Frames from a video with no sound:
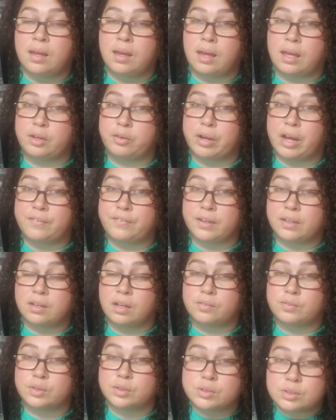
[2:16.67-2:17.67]
and graphic
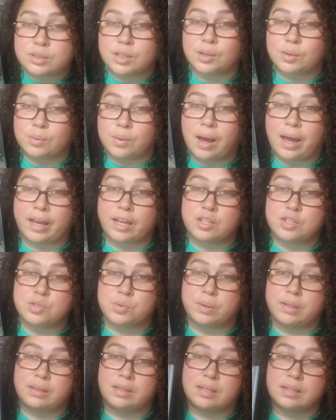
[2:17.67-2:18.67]
novels. So I
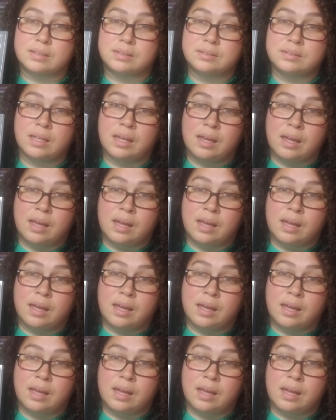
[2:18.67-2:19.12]
enjoyed this.